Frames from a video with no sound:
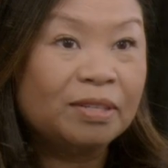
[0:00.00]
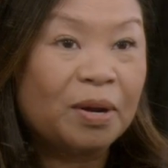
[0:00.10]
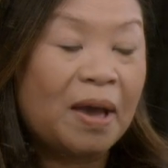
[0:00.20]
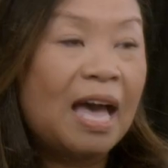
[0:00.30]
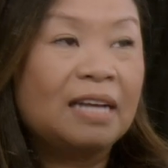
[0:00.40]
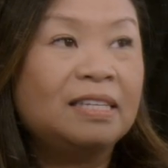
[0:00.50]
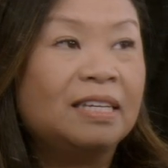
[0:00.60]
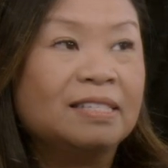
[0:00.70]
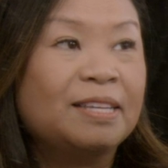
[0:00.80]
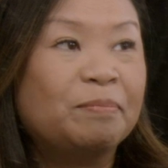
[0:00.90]
You know,
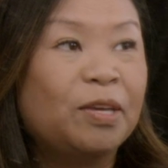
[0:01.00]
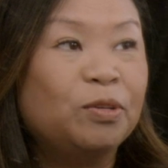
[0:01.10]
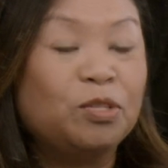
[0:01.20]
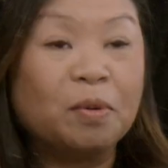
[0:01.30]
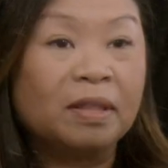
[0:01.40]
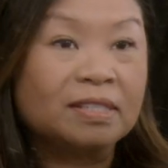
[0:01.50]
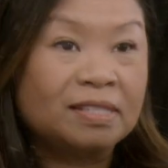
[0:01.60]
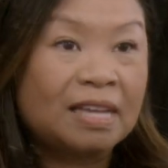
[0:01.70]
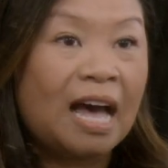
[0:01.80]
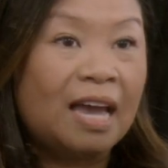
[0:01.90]
acting is something you do on the
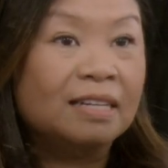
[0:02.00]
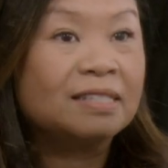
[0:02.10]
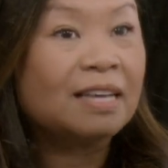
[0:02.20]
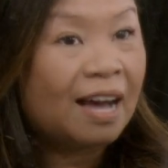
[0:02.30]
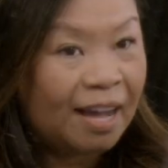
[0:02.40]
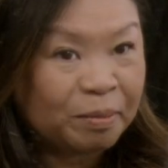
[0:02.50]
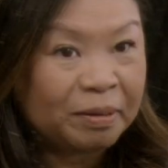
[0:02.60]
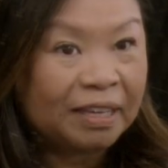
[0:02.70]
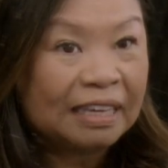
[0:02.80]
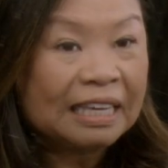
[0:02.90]
side, it's a
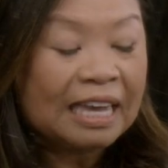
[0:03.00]
hobby.